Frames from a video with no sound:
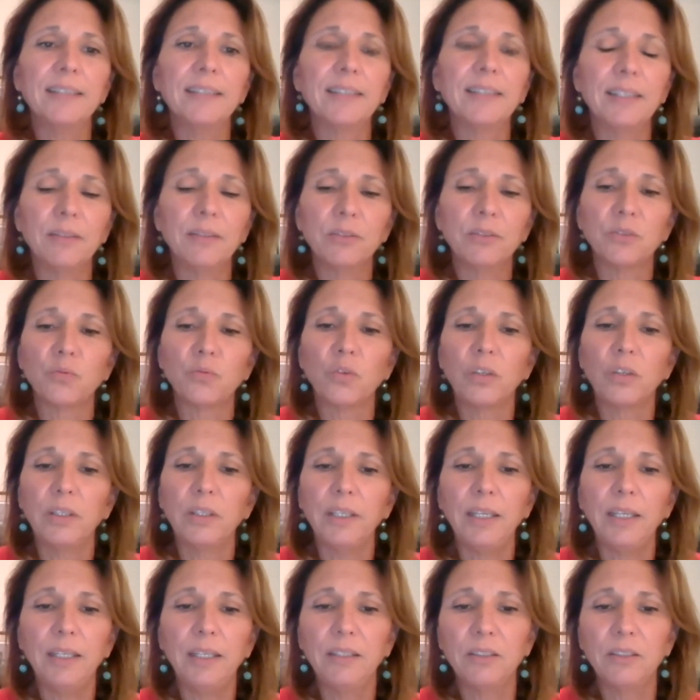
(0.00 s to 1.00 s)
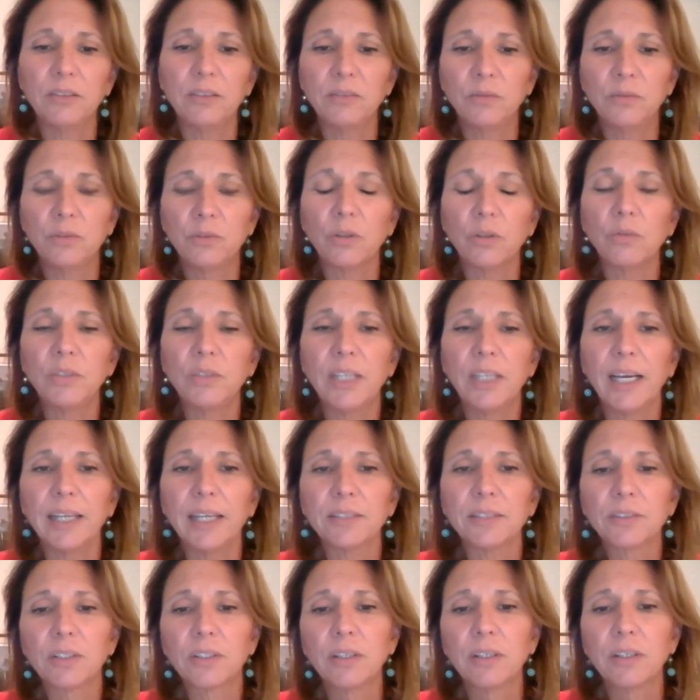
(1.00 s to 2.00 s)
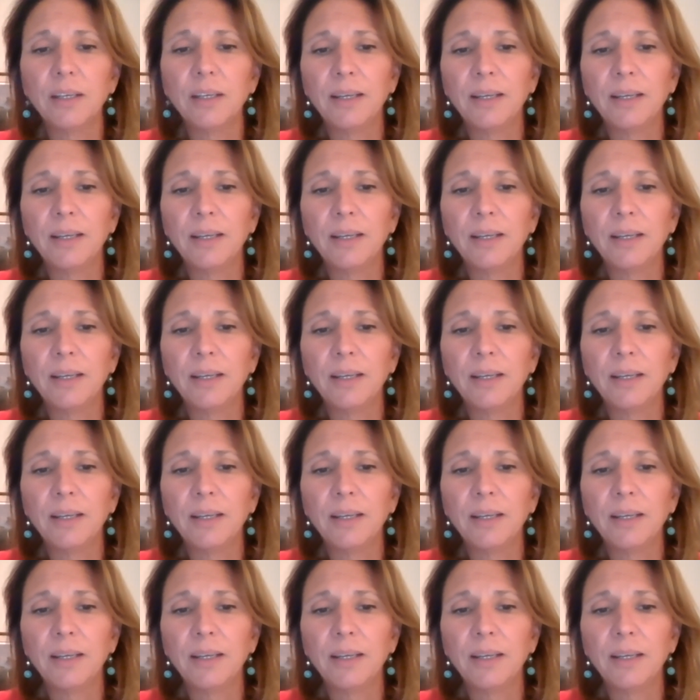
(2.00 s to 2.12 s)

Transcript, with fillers: It was really grotesque.